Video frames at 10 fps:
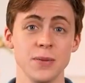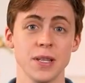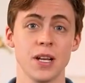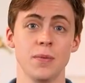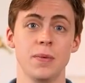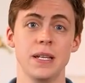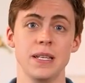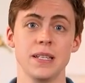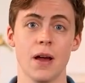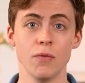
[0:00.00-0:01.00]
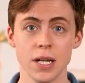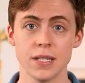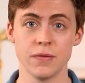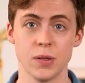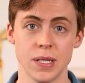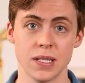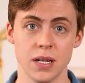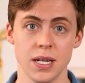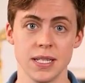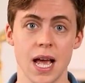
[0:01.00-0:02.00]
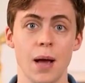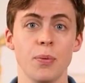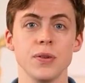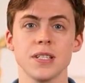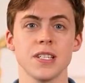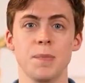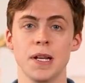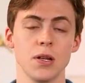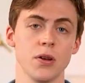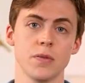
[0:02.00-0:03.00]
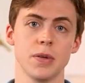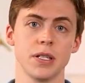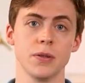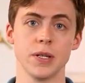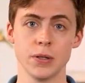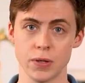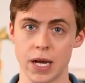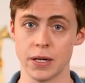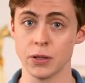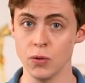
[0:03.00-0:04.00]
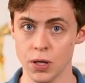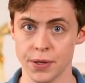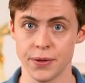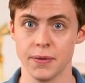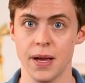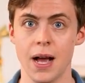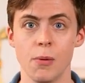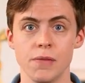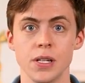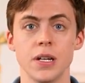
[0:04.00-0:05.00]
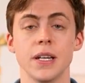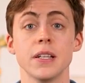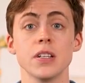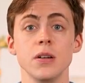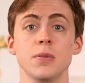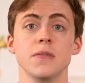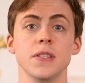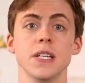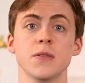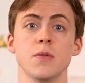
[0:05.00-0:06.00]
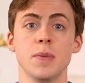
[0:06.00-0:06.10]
to other companies and relative to its size, Apple doesn't spend a lot of money on inorganic growth. However, an example of this would